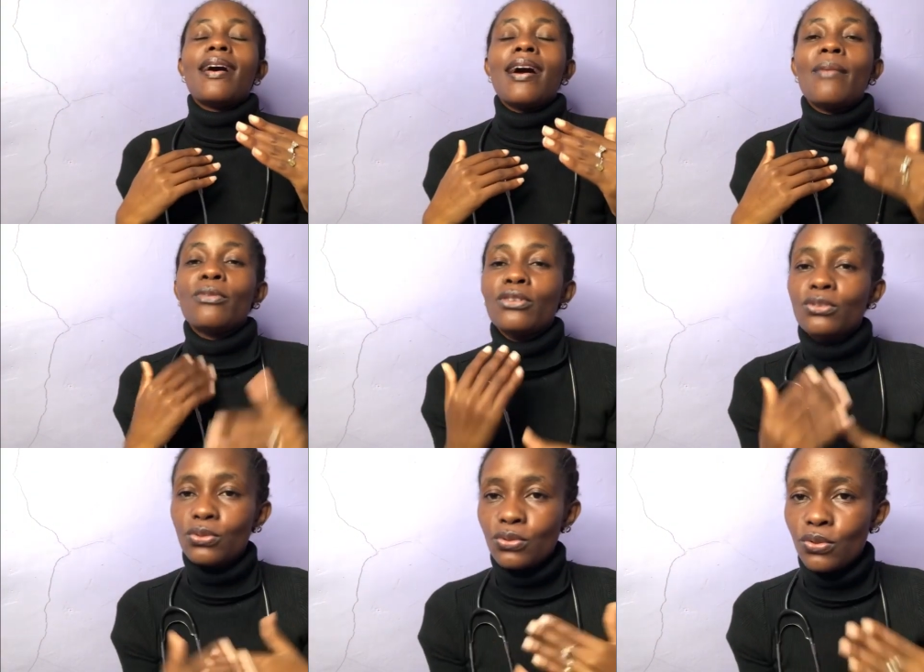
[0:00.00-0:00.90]
I'm going to
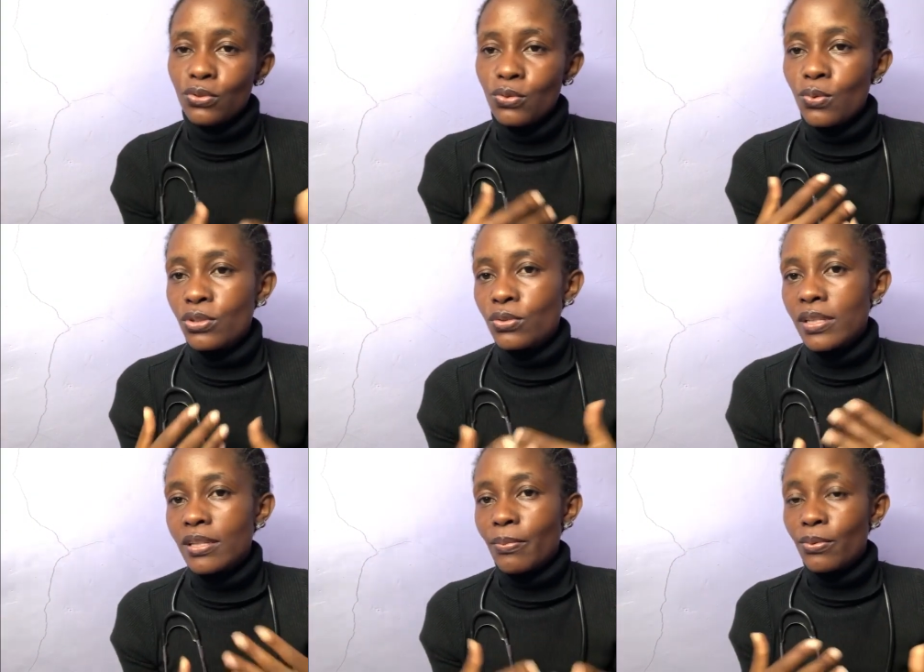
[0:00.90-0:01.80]
show you what you are
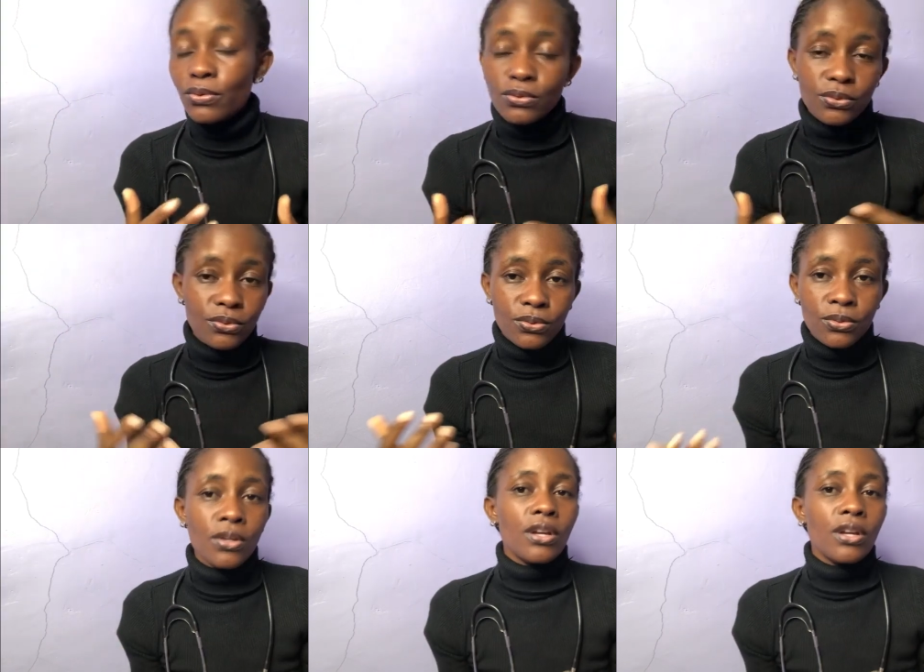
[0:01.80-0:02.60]
supposed to do.